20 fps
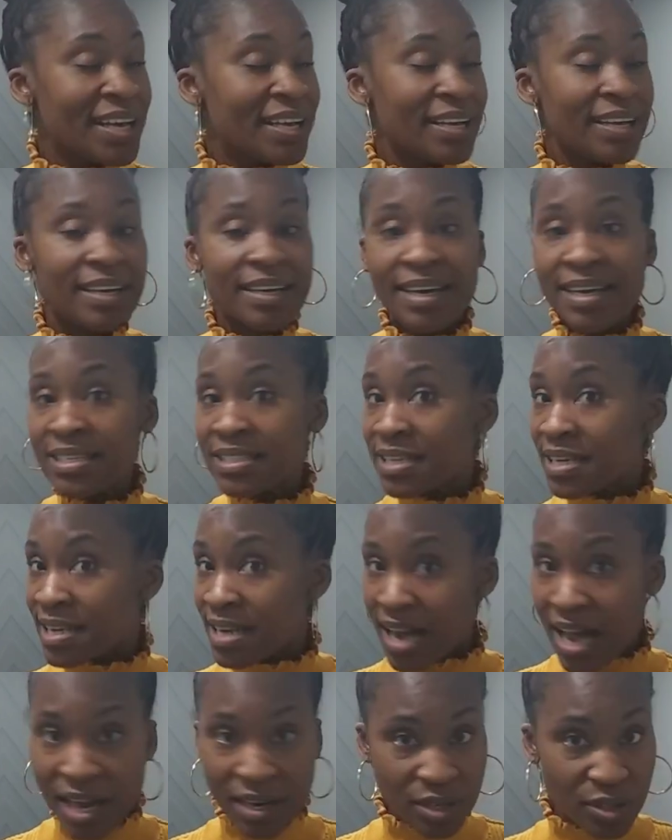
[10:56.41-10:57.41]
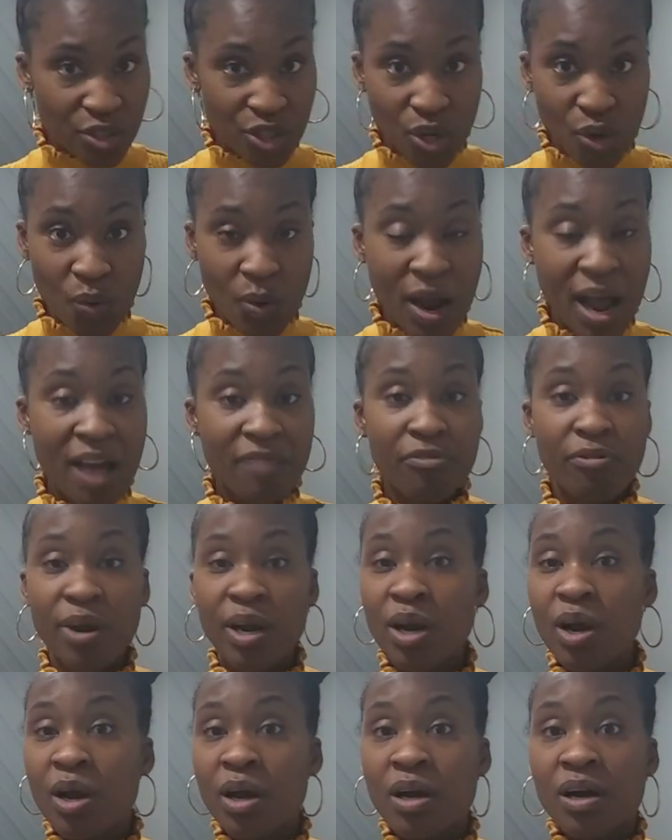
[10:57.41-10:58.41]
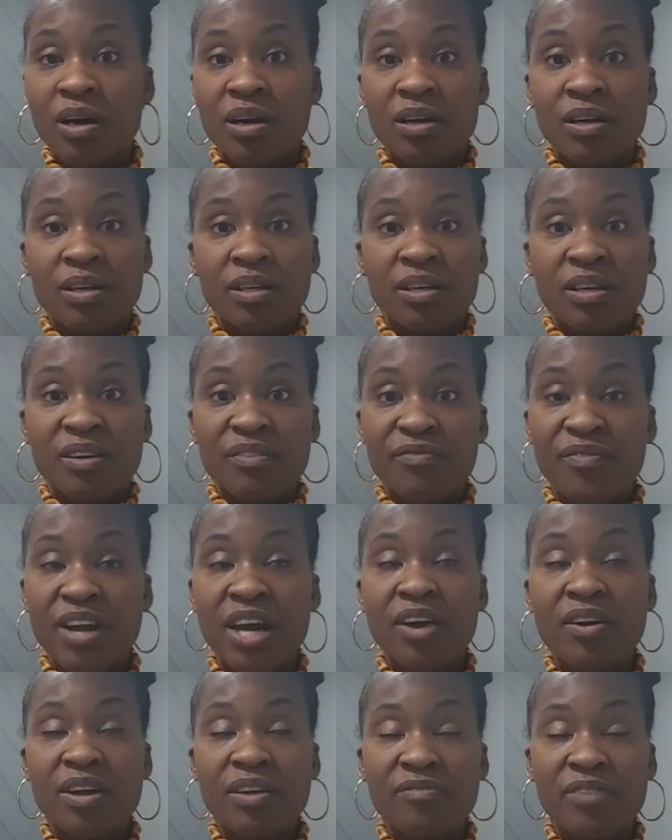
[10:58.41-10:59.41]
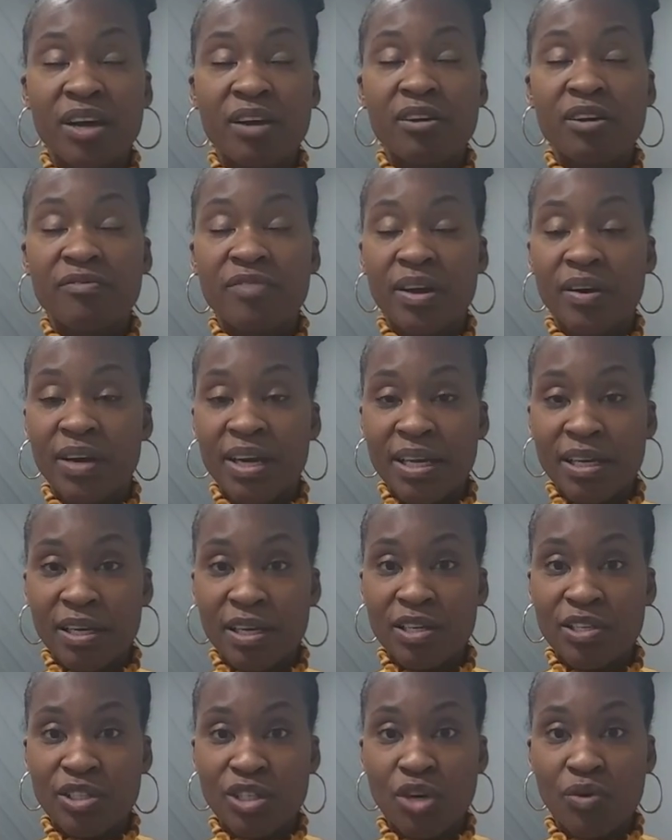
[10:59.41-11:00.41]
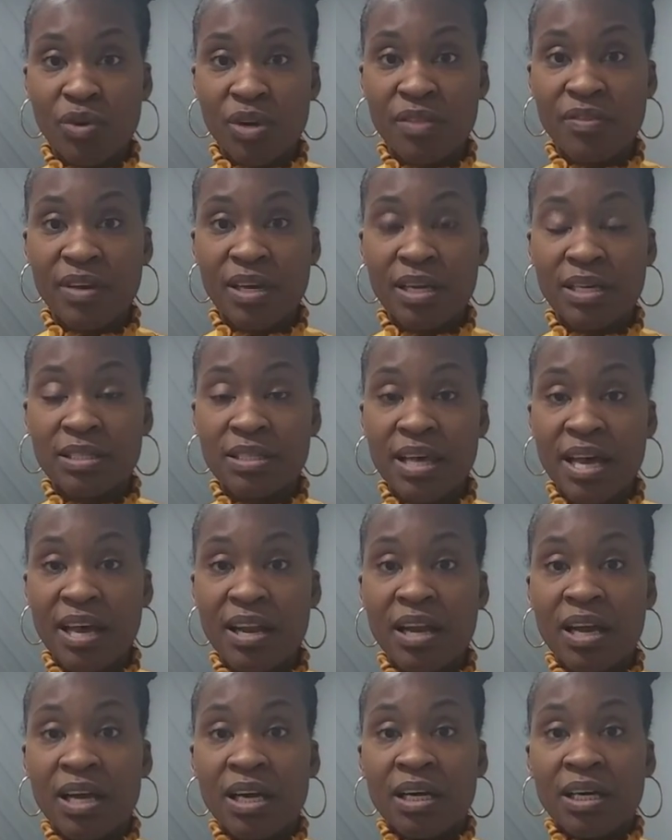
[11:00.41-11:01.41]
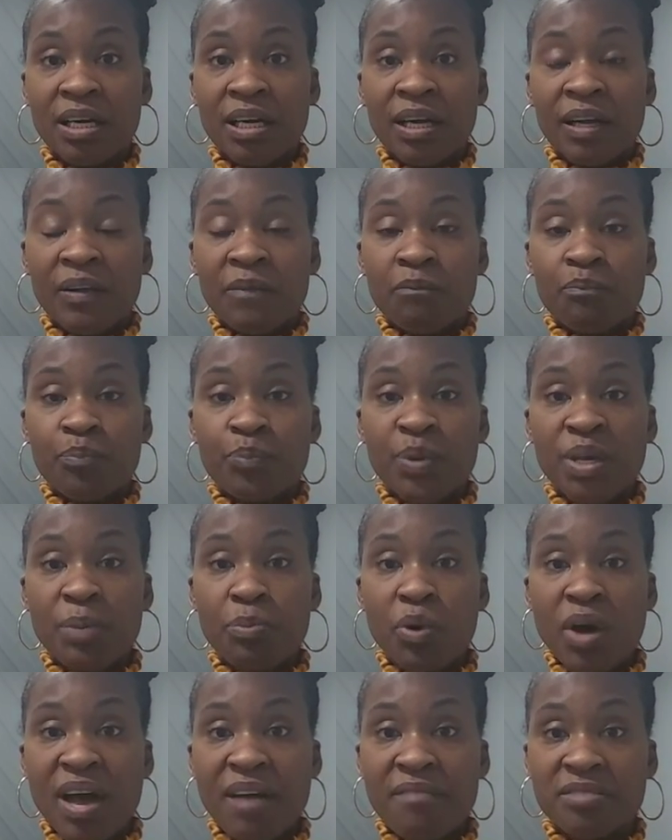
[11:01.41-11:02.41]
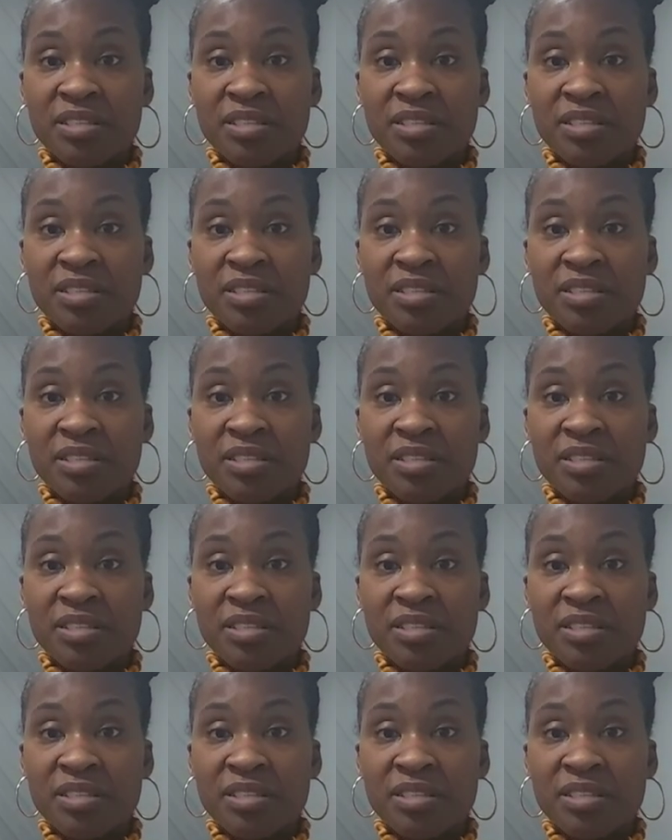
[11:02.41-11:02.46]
It is not a joke. I've read very, very, very inconsiderate things that people have